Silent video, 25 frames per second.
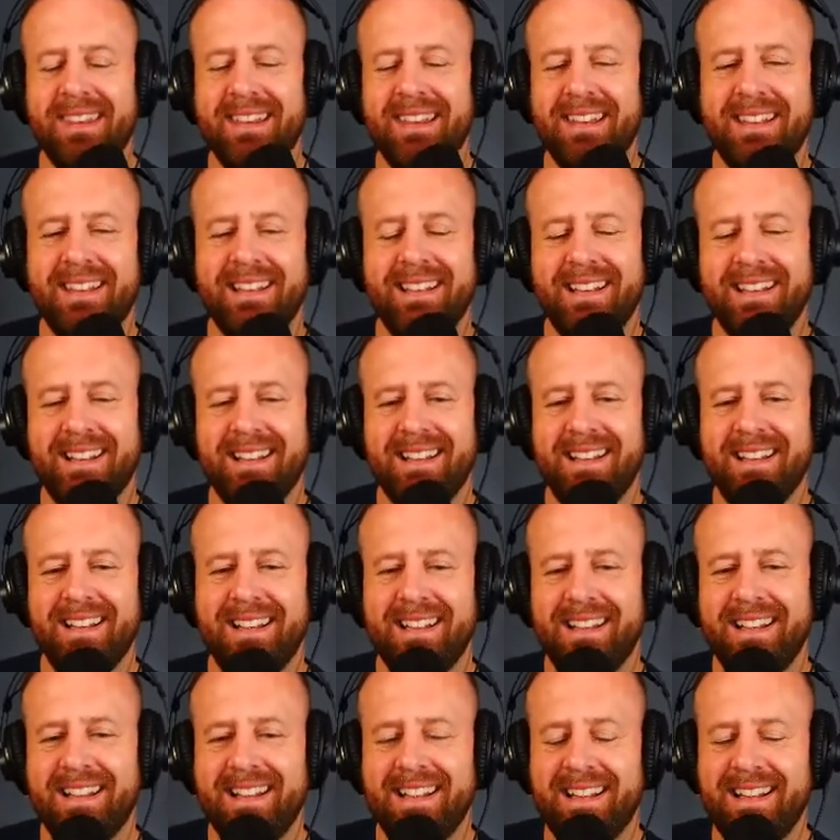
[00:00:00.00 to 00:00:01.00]

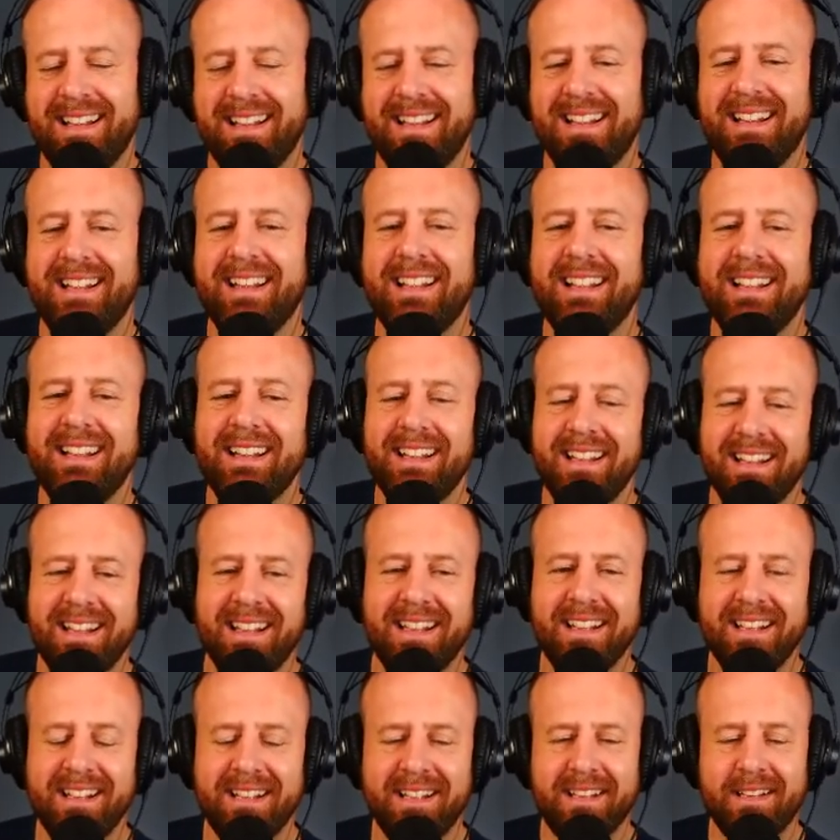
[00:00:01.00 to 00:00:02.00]

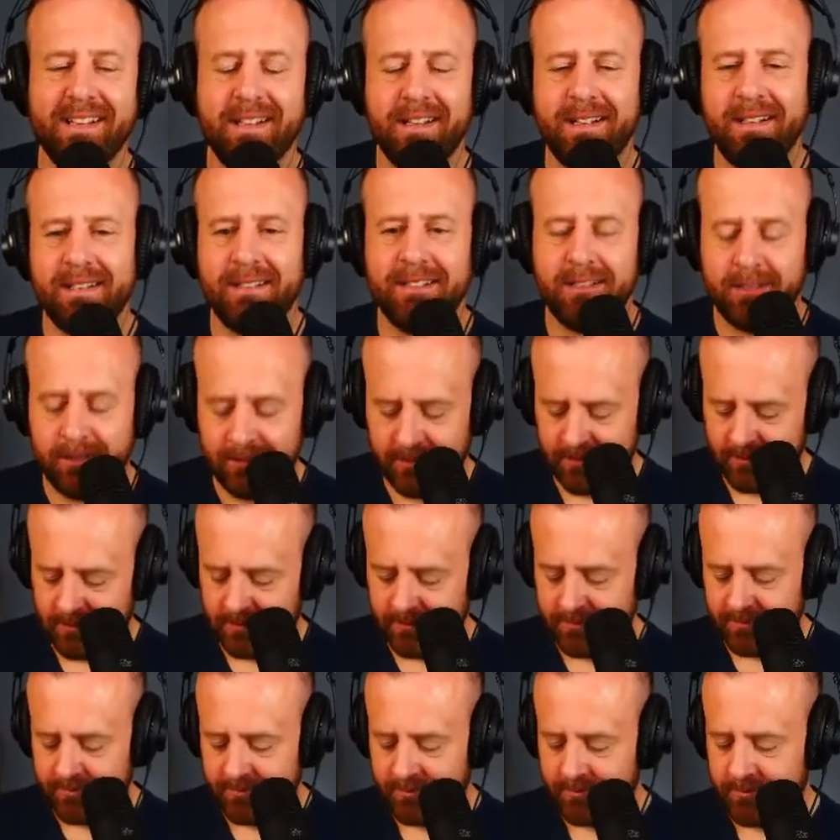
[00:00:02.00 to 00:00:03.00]

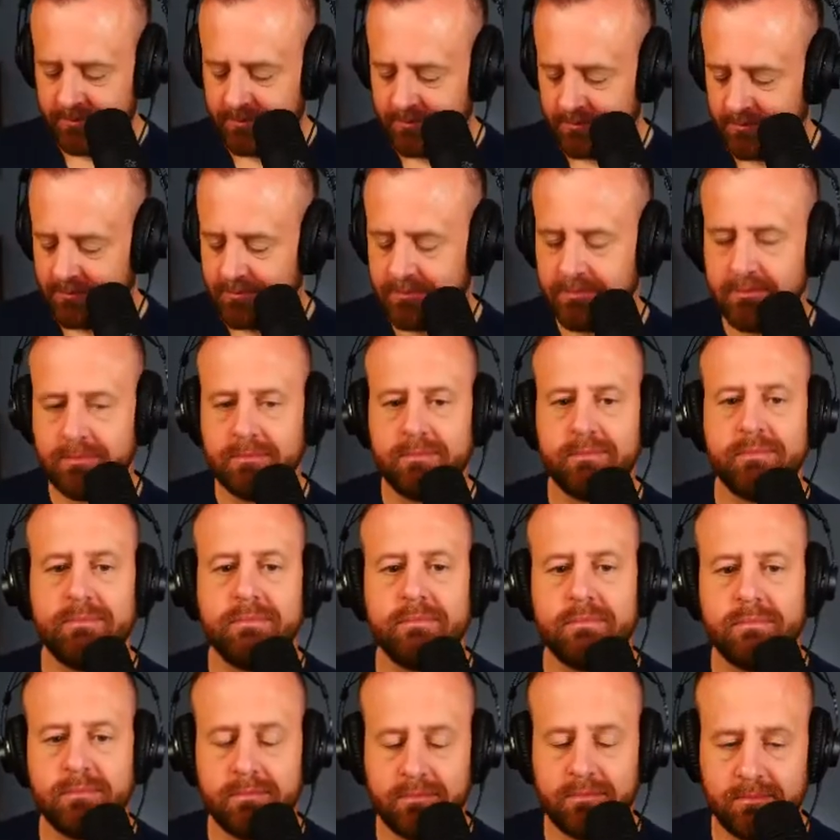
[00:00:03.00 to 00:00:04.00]

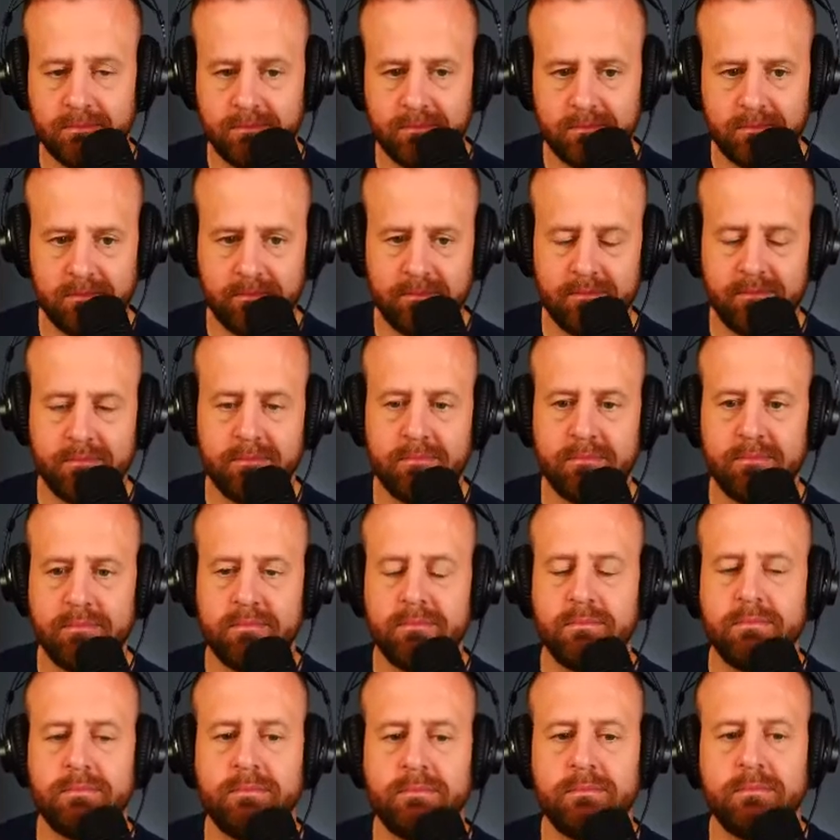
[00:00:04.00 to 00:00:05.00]

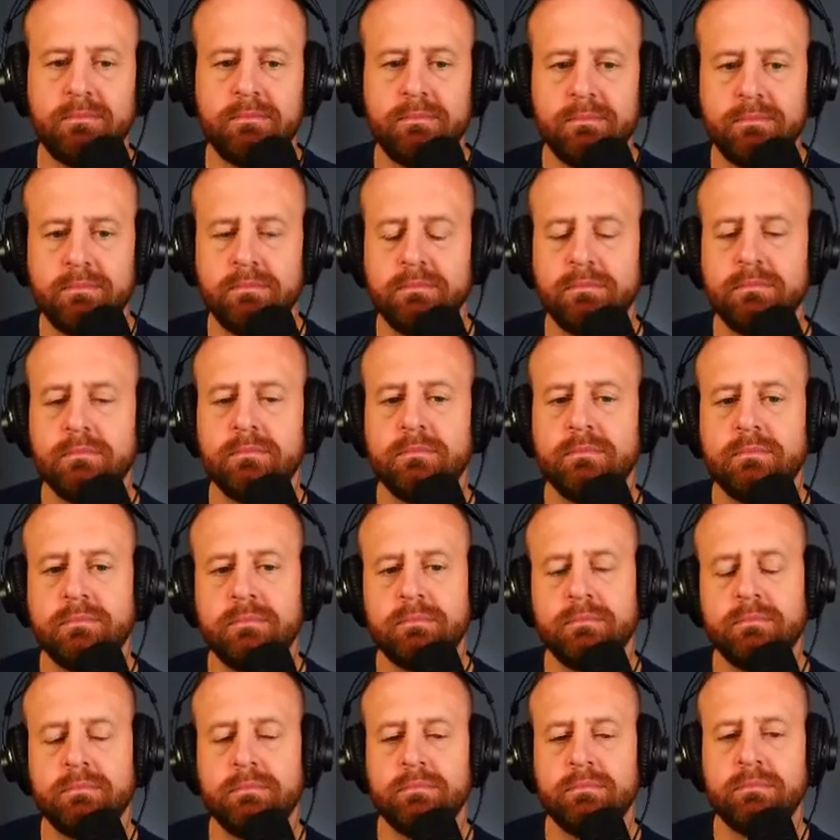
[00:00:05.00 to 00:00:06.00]

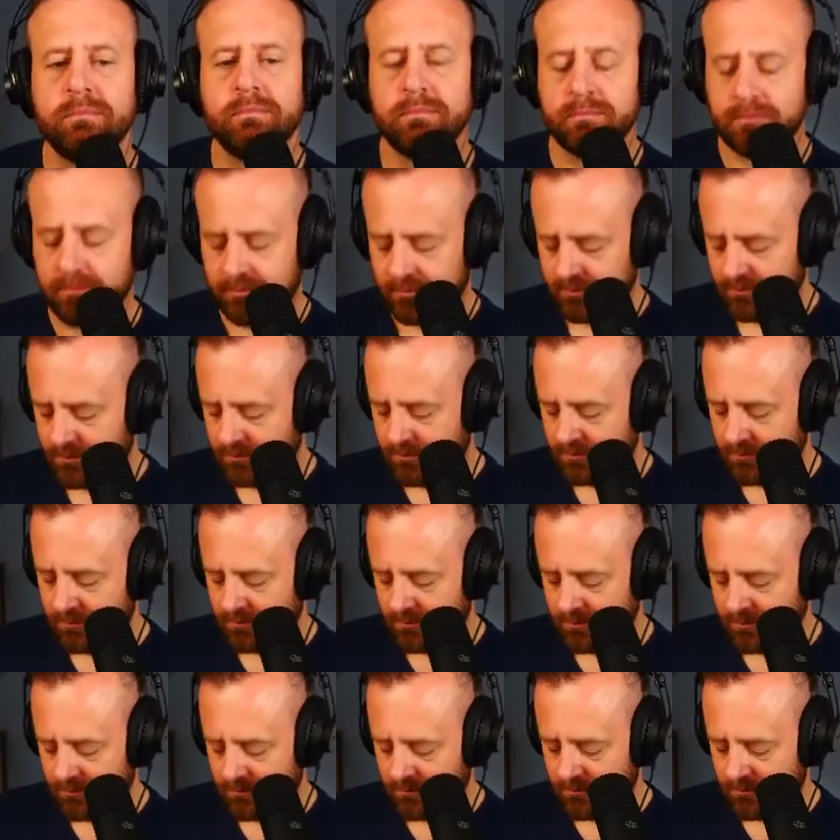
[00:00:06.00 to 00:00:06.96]
(silent)